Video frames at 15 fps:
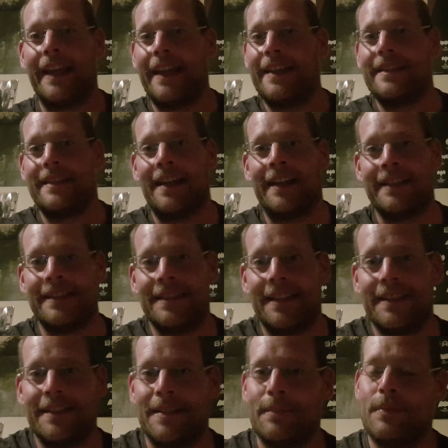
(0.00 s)
It's as
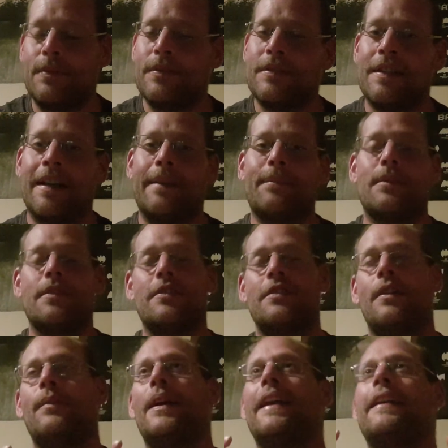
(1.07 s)
simple as that.
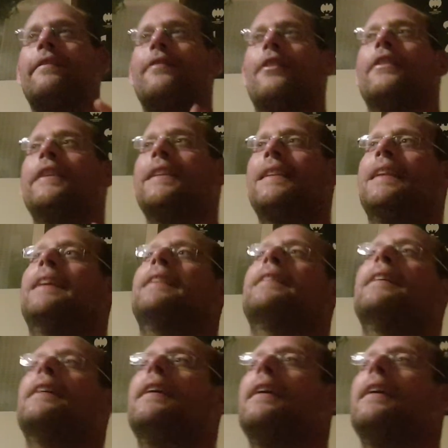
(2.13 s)
So if I did,